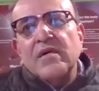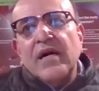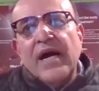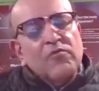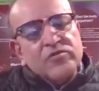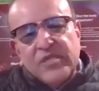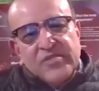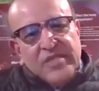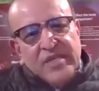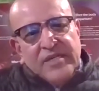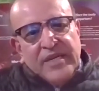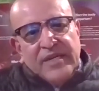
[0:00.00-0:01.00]
I was
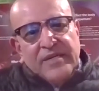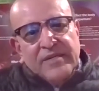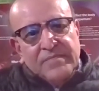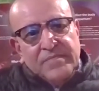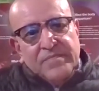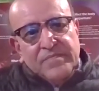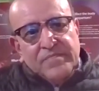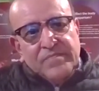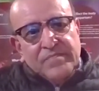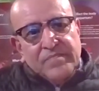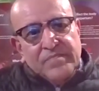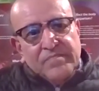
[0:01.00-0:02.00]
inserted
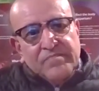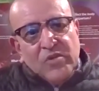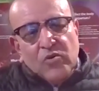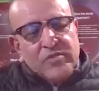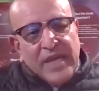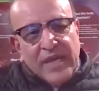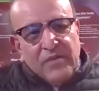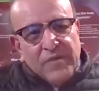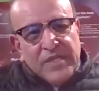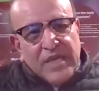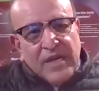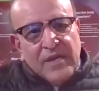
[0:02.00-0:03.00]
because
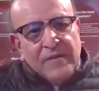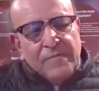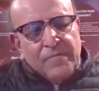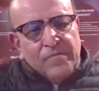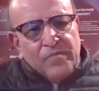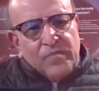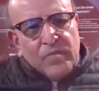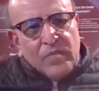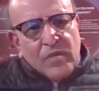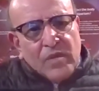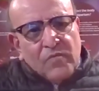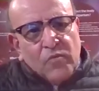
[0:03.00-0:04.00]
Ayurveda
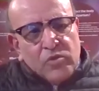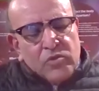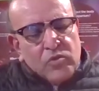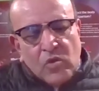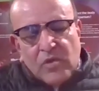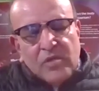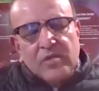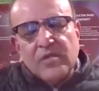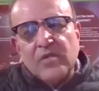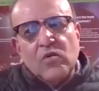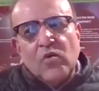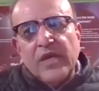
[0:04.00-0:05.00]
was not
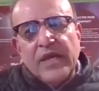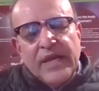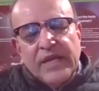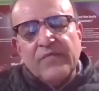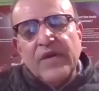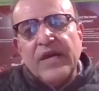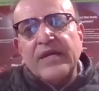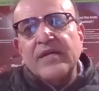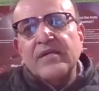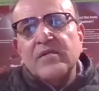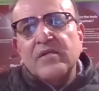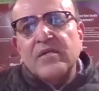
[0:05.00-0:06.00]
going
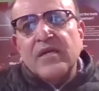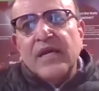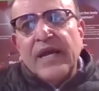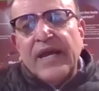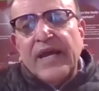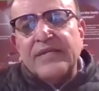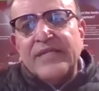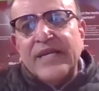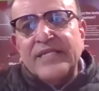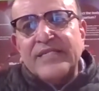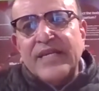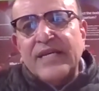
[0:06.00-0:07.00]
anywhere. And
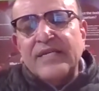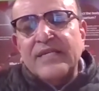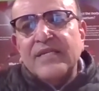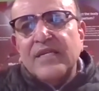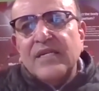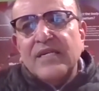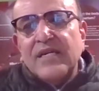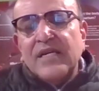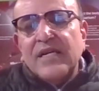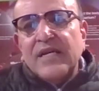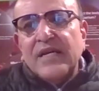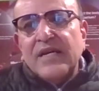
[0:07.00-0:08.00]
they said,
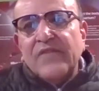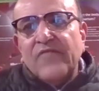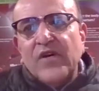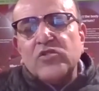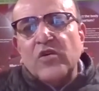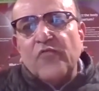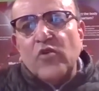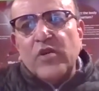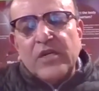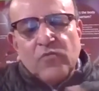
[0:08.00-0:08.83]
first of all, it